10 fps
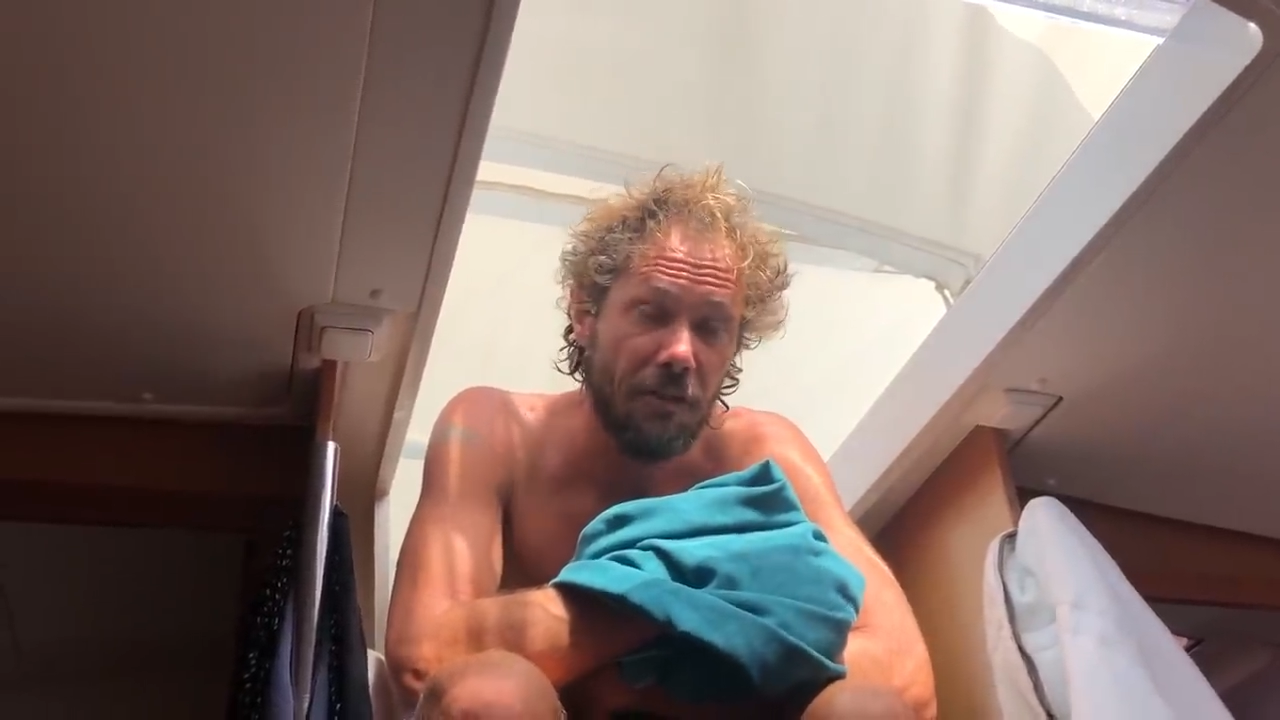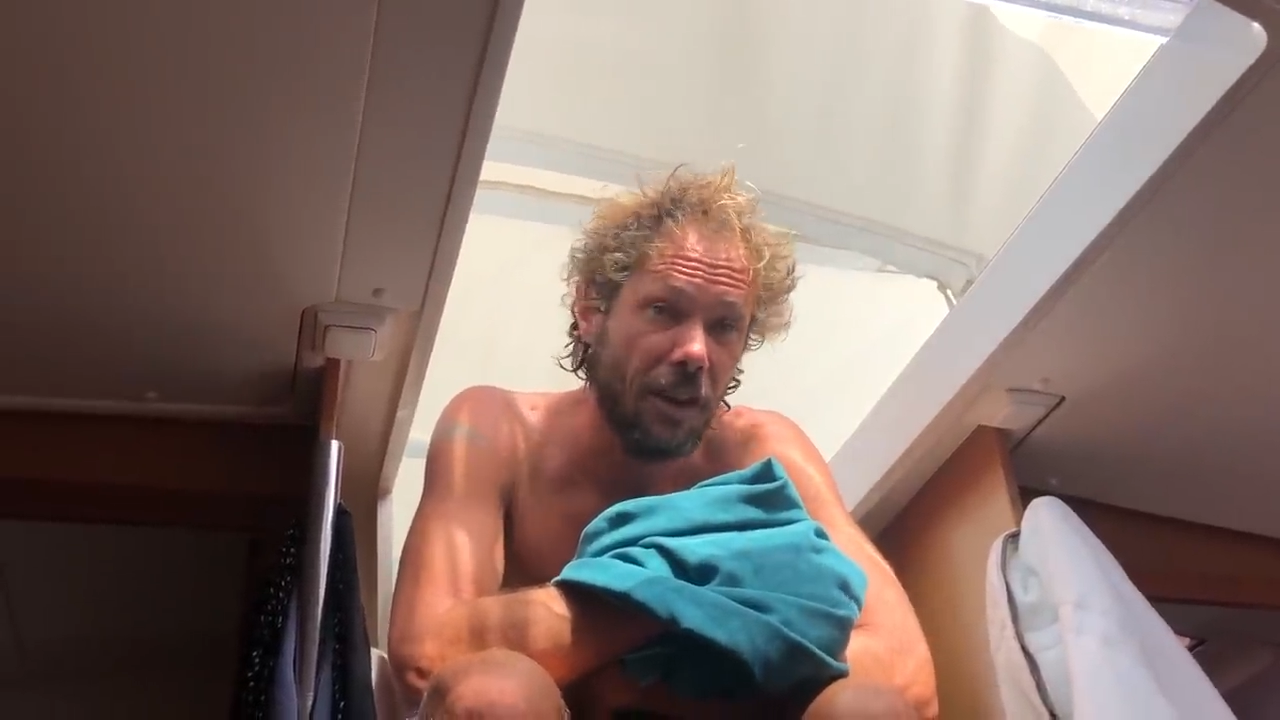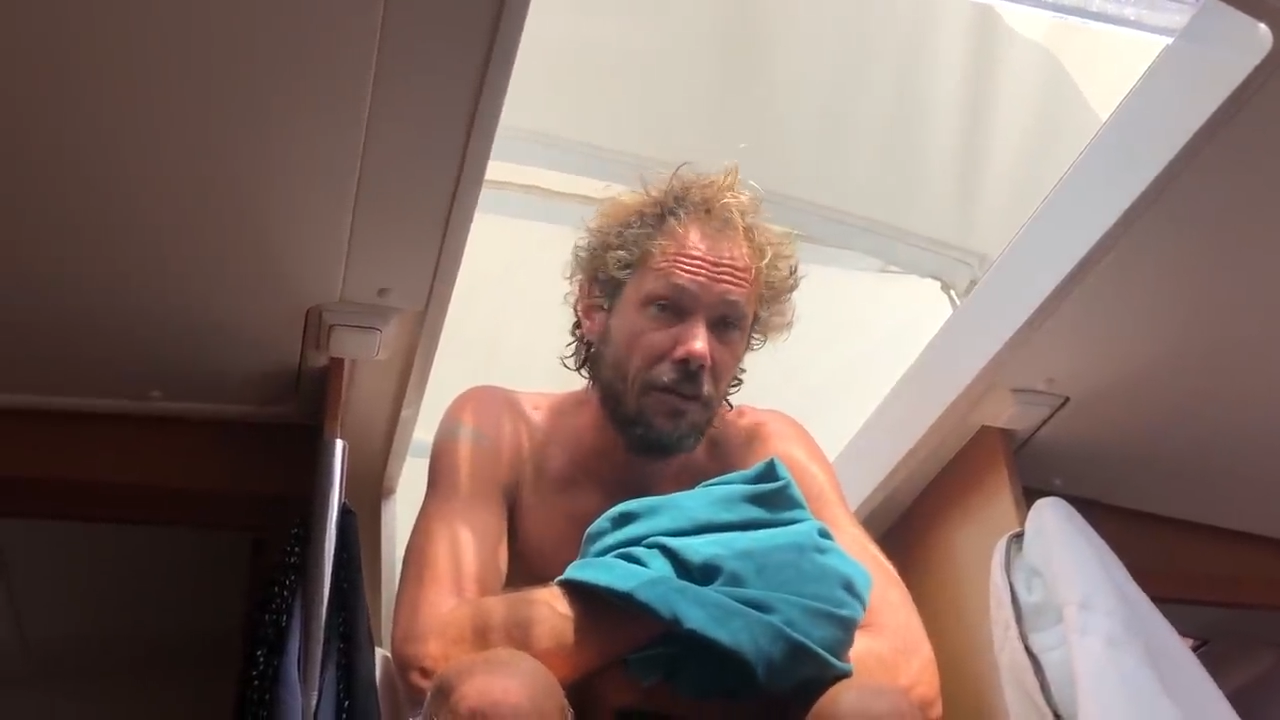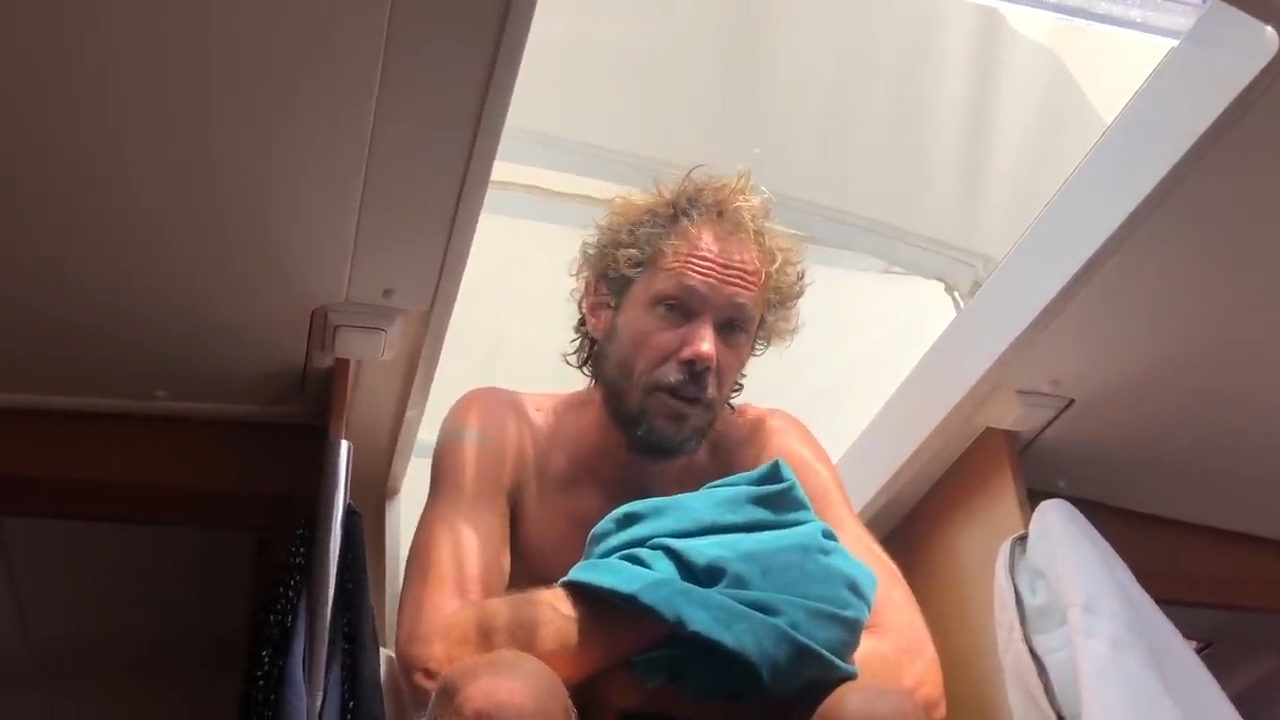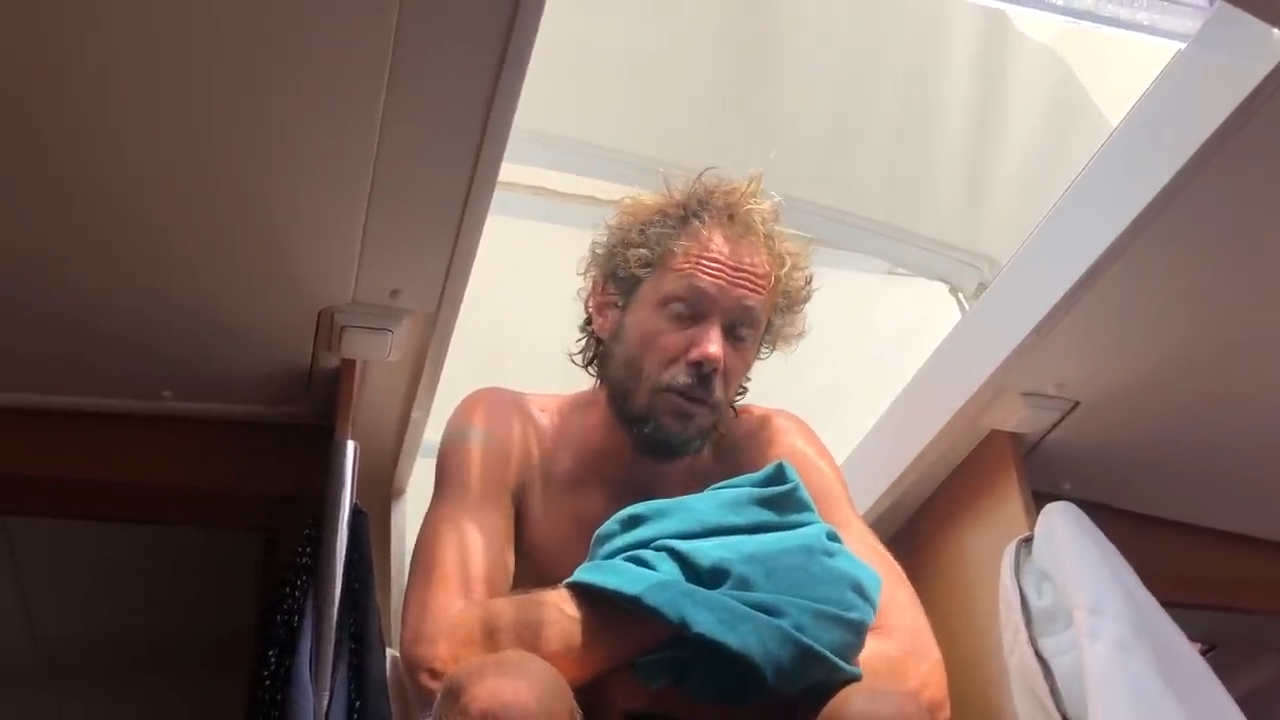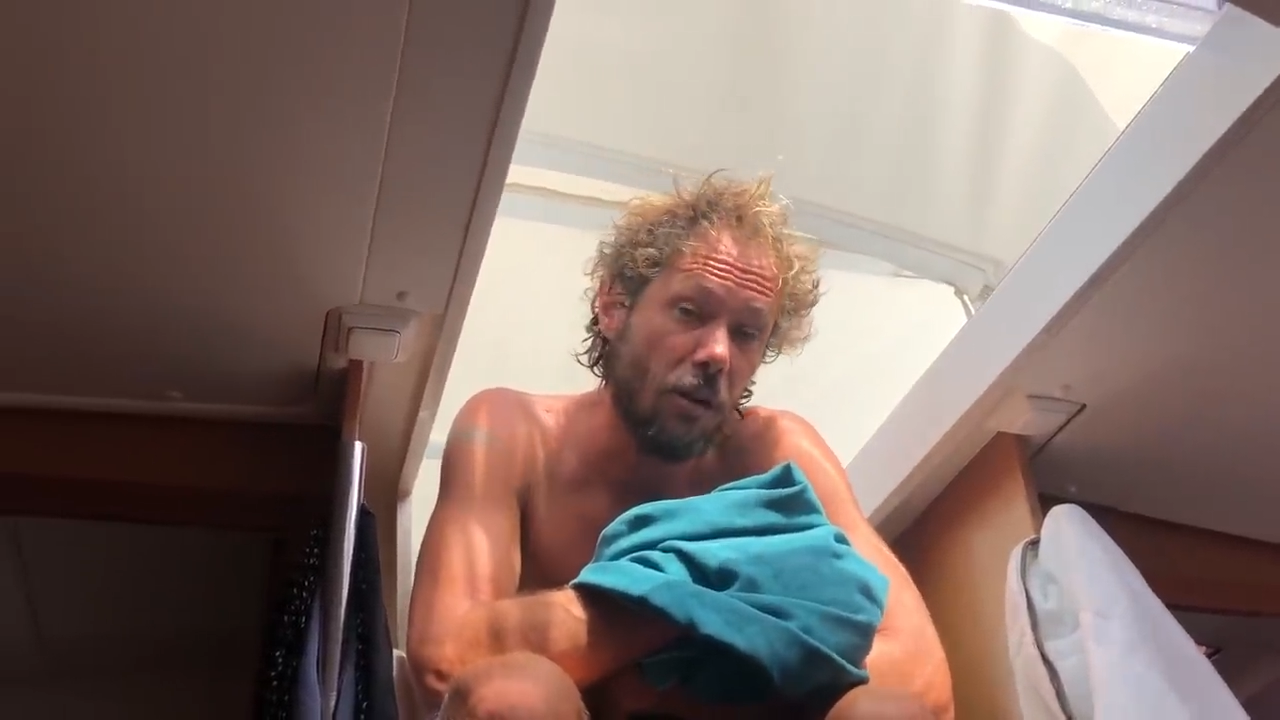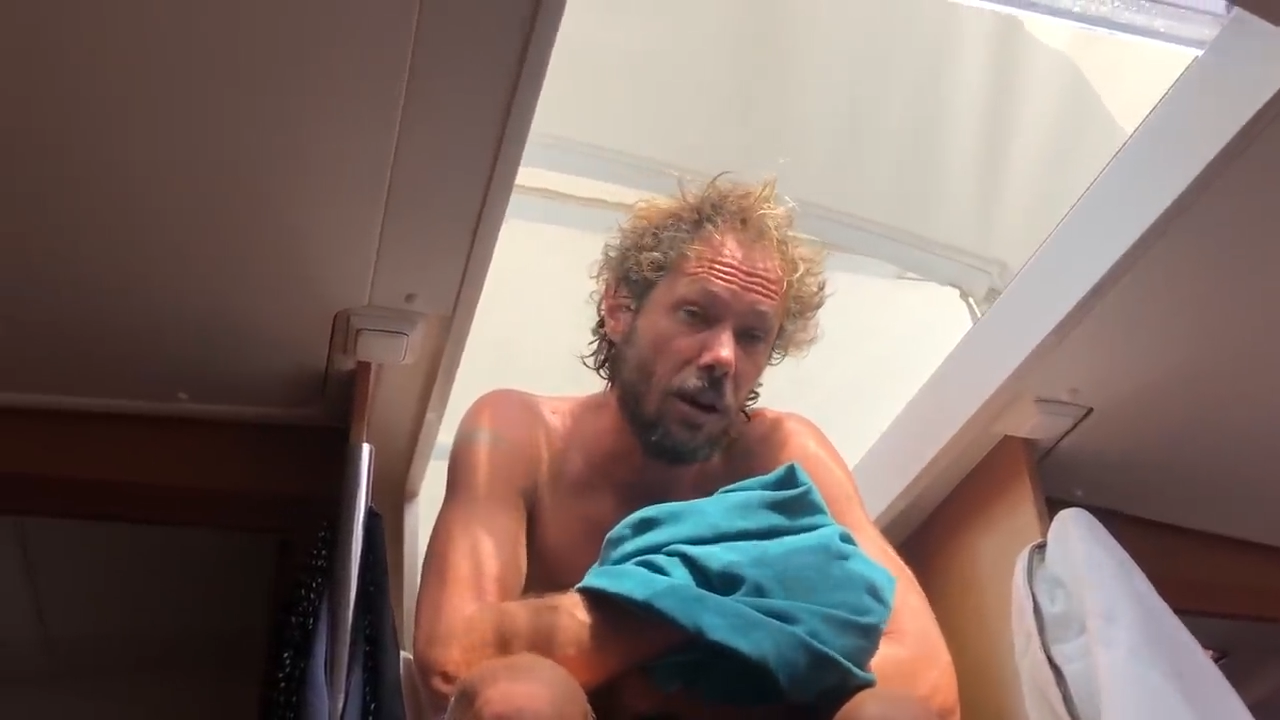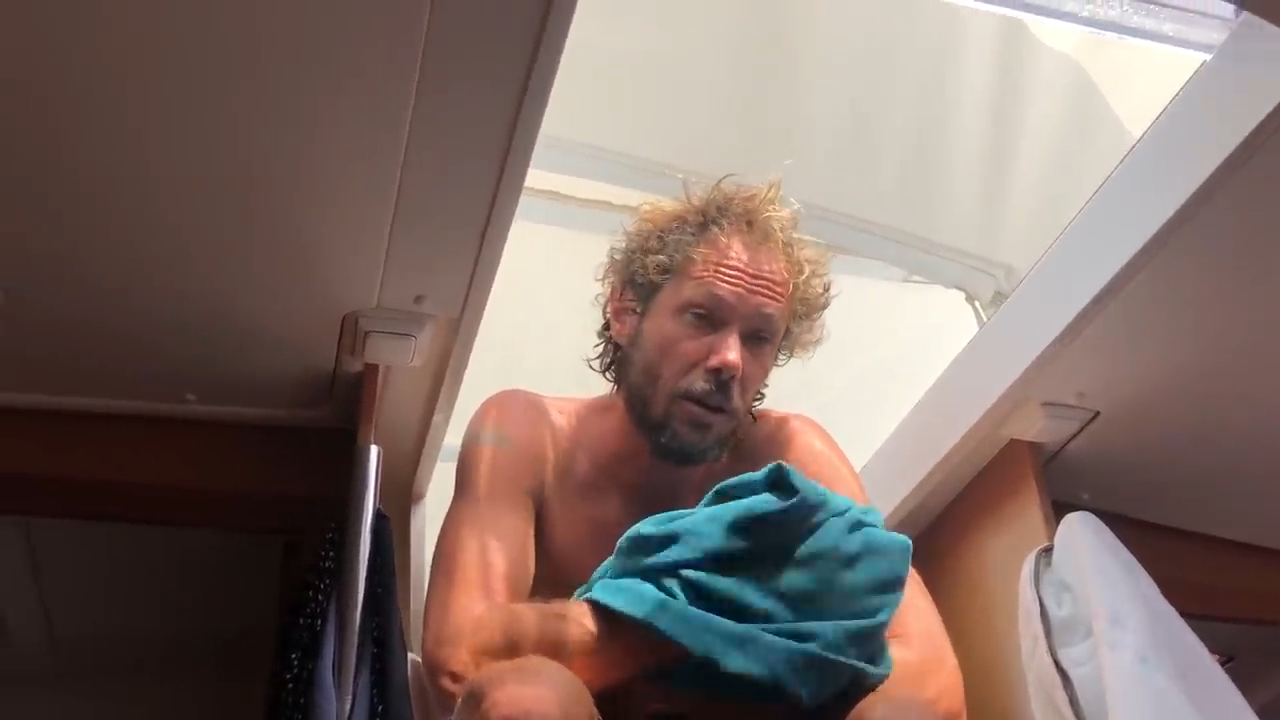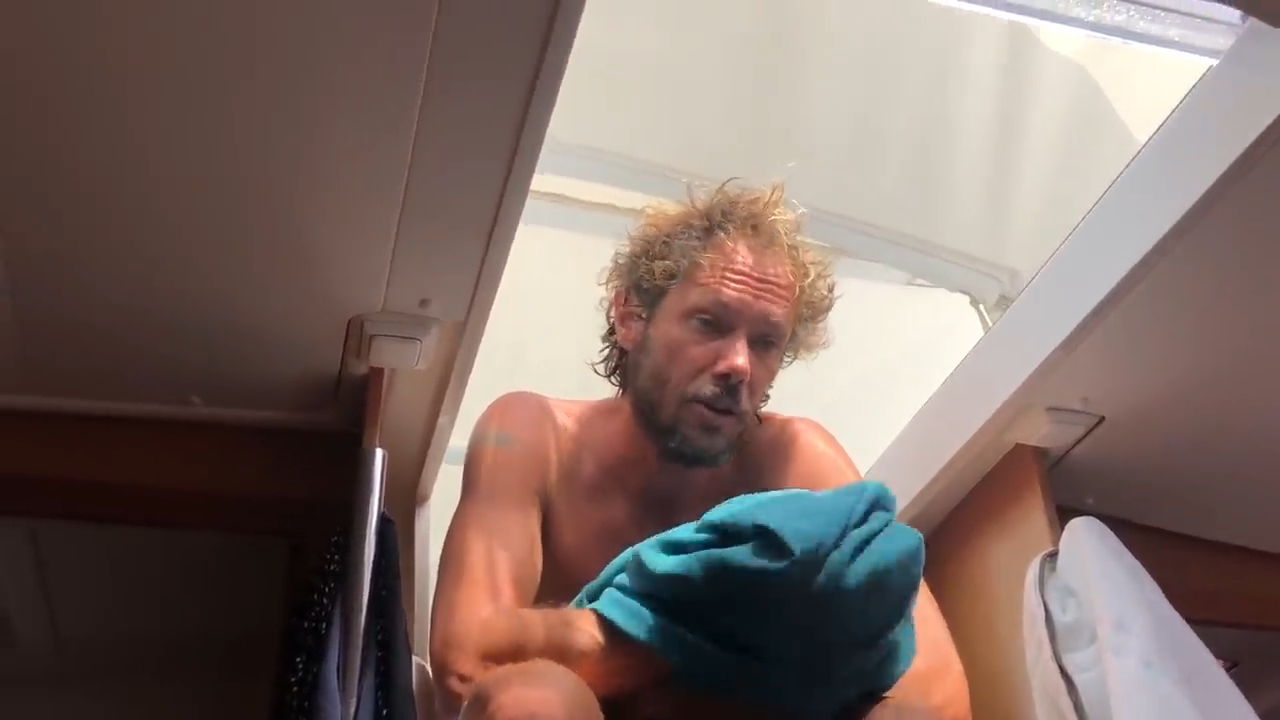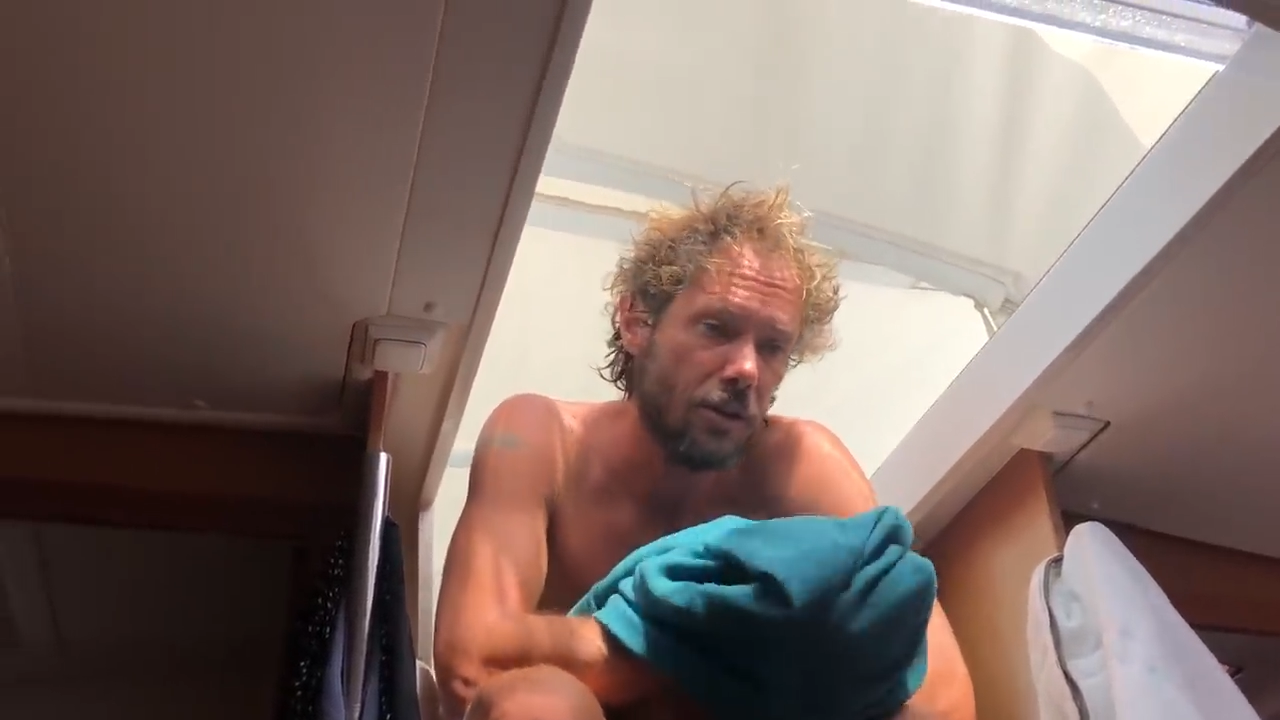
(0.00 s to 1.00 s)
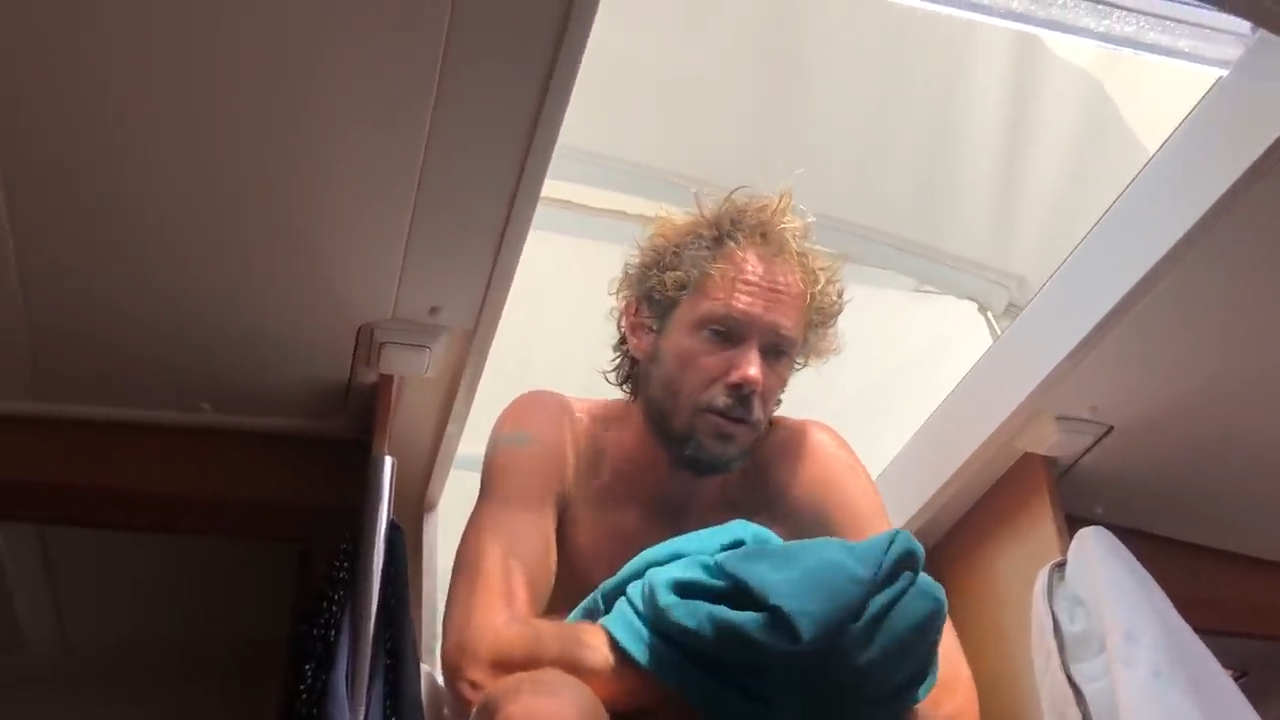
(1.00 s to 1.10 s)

nine feet of water. So we're,